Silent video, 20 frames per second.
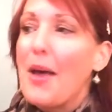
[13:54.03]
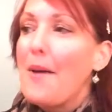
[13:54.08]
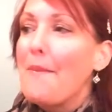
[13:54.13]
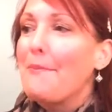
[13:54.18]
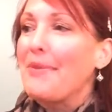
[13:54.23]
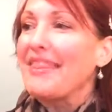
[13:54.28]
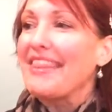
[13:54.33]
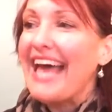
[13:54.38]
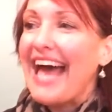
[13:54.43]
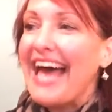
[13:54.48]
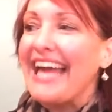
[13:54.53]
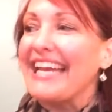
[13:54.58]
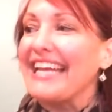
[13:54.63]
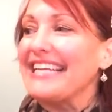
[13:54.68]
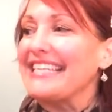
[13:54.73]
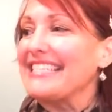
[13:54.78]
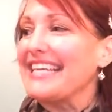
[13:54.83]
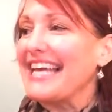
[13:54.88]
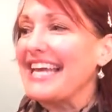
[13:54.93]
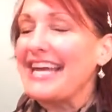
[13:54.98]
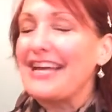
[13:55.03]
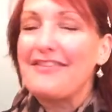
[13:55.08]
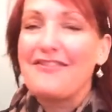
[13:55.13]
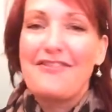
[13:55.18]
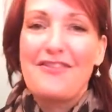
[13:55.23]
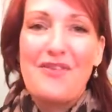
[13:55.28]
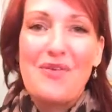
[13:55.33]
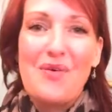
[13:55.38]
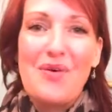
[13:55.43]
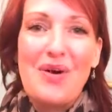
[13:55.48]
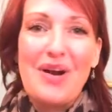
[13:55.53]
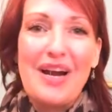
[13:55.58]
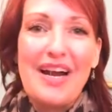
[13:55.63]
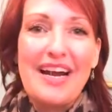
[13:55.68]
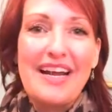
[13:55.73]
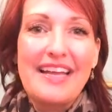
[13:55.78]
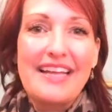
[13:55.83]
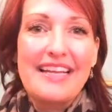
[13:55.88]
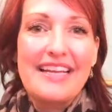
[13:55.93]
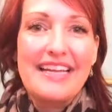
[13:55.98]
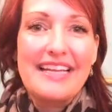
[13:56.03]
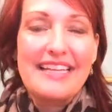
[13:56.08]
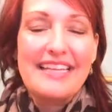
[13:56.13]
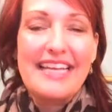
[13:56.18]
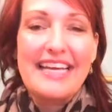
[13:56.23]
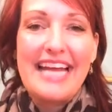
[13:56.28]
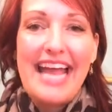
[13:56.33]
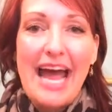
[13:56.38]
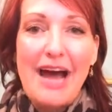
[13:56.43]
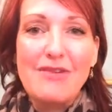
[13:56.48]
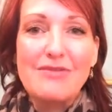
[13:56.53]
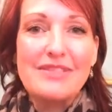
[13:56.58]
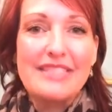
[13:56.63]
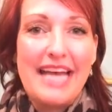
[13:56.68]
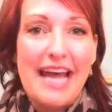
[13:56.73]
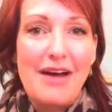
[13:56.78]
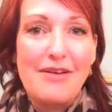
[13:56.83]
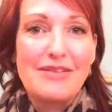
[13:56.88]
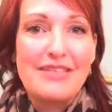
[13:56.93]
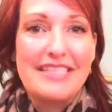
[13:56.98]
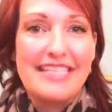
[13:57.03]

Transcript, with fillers: But that is it for the countdown